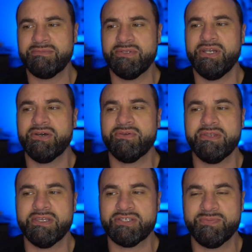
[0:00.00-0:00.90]
You know,
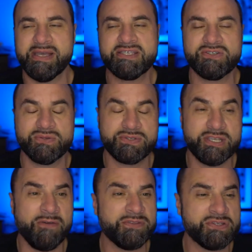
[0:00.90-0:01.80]
this message will
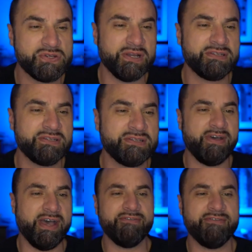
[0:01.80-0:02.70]
self-destruct in
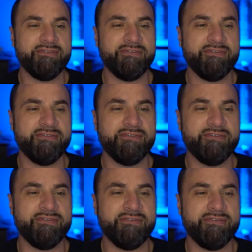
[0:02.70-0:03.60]
5, 4. No, I'm
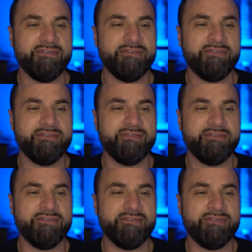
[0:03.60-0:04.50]
just playing. It won't.
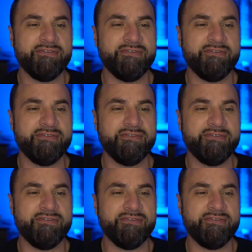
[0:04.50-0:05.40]
But I promise
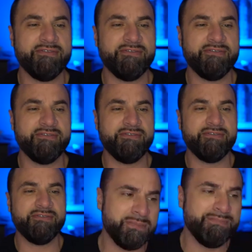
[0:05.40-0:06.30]
you that this
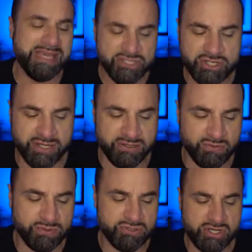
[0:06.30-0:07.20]
mission
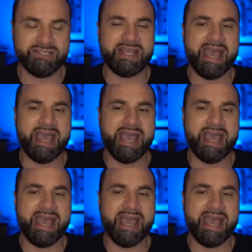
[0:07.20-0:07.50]
will change